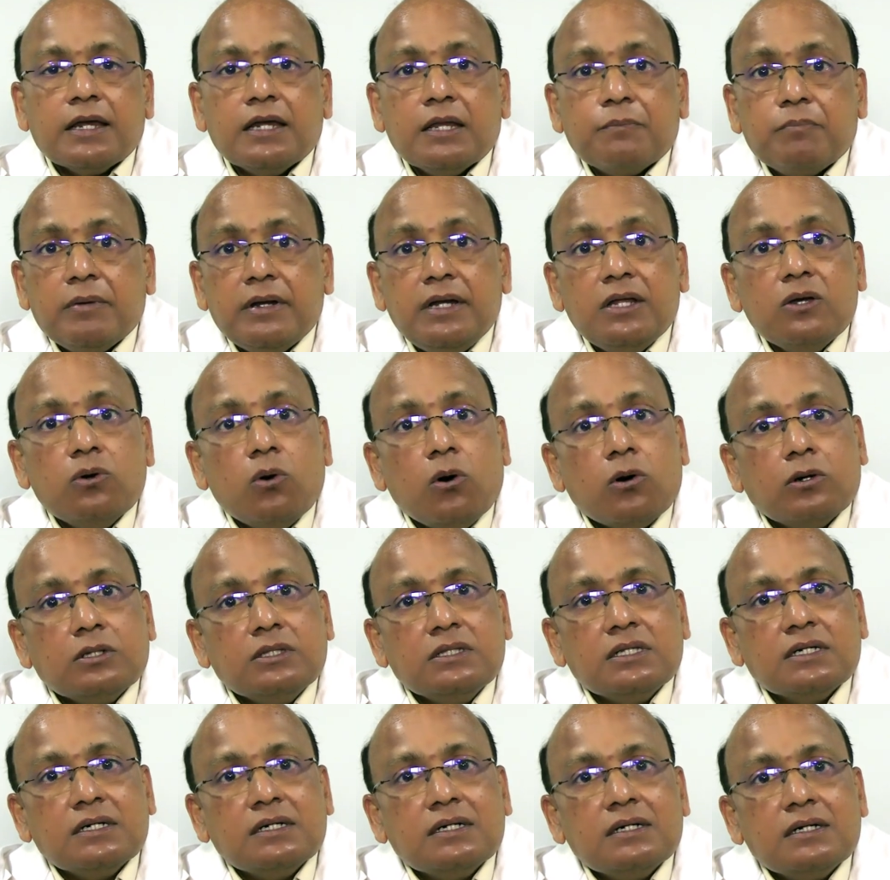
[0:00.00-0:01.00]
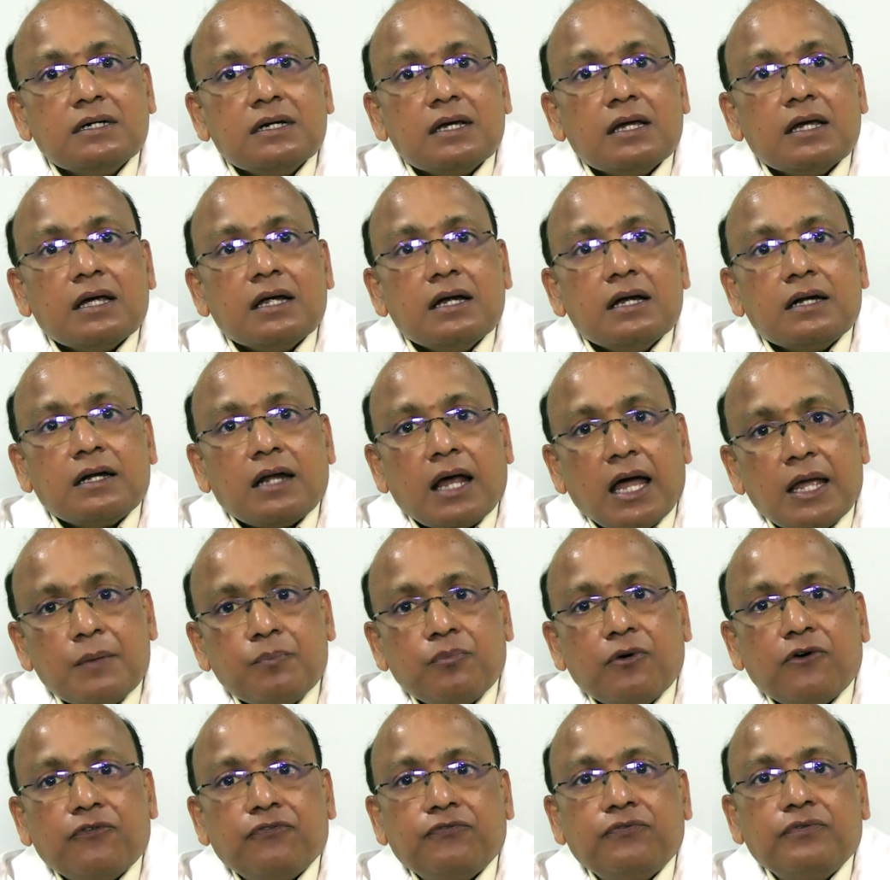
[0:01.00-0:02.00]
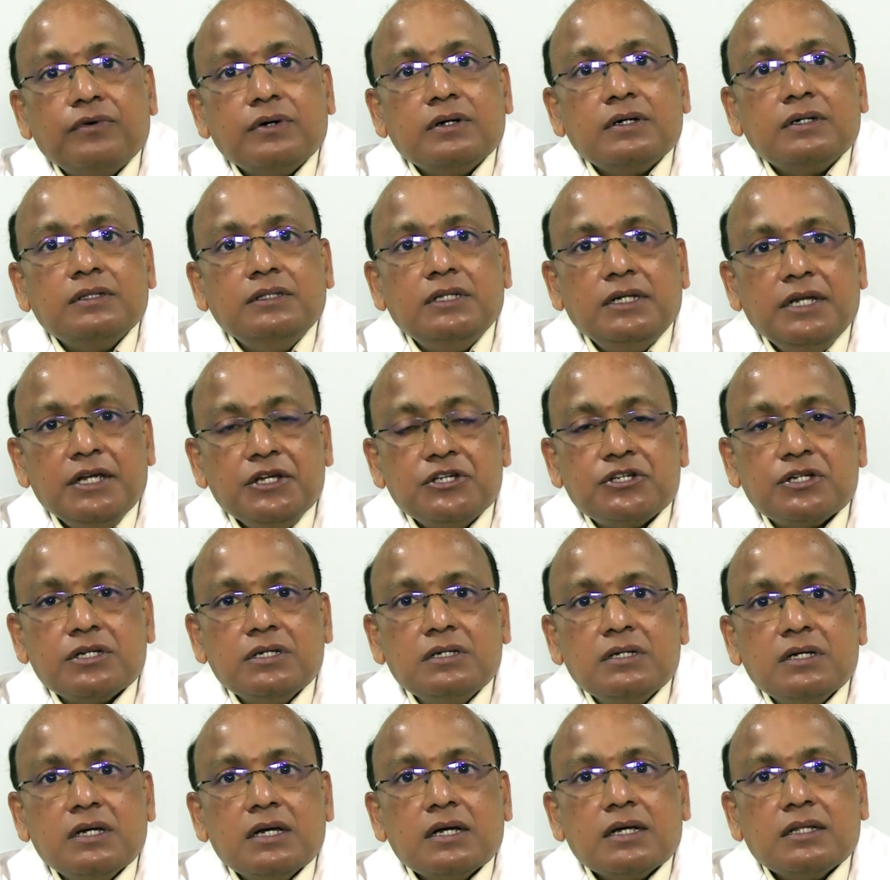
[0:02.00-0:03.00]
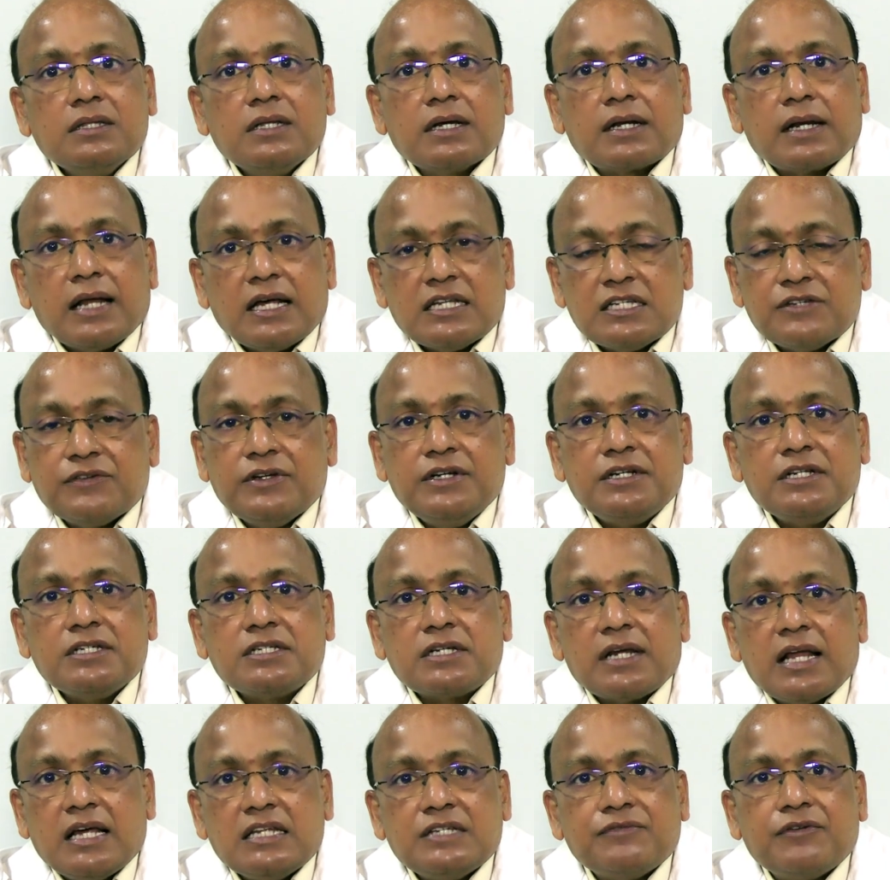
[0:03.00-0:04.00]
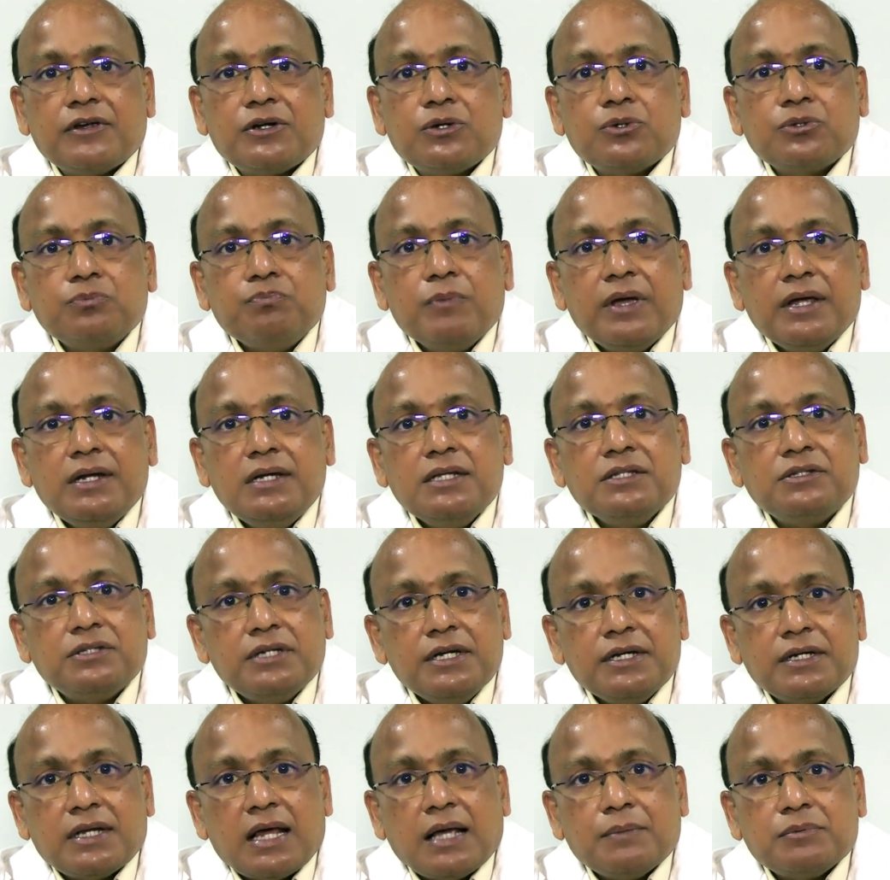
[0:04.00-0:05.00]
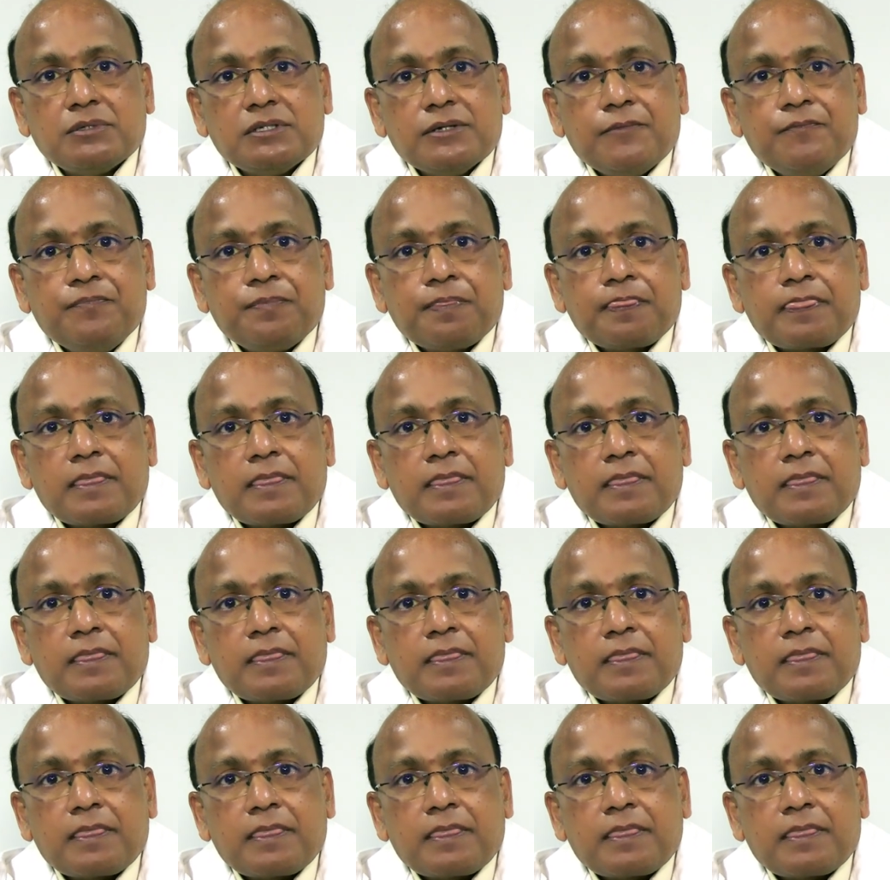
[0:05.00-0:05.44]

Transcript: Depending on the type of the lesion, the class it is classified with mainly three types.